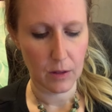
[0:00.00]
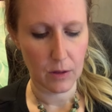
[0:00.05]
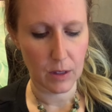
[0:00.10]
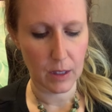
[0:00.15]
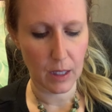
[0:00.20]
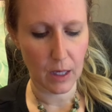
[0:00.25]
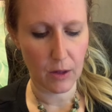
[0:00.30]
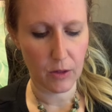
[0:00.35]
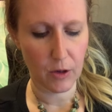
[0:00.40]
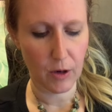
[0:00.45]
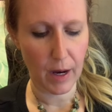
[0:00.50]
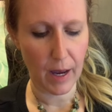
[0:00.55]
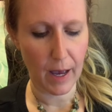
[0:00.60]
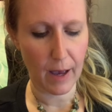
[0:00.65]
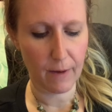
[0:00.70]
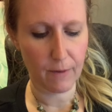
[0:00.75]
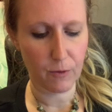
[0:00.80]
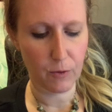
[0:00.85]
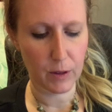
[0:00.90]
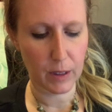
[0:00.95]
the other
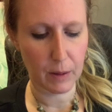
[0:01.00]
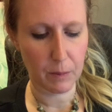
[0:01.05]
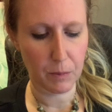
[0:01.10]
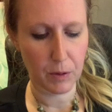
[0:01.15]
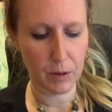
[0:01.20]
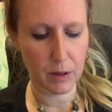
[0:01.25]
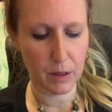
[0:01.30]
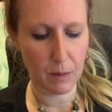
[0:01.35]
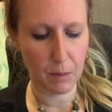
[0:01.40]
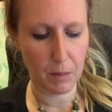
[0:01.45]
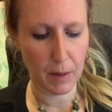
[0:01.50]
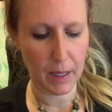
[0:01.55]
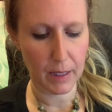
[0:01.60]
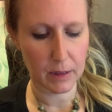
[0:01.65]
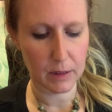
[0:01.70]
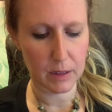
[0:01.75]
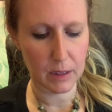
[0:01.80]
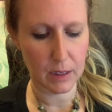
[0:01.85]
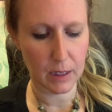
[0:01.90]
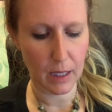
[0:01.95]
half when I put them
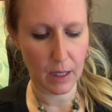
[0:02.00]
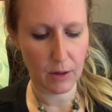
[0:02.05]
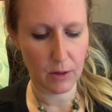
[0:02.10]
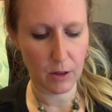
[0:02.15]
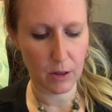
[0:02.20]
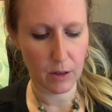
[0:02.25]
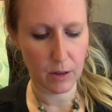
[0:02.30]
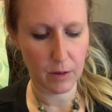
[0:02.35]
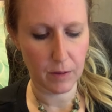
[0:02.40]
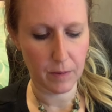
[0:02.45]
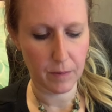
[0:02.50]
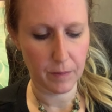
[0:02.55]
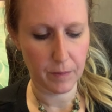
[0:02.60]
back together.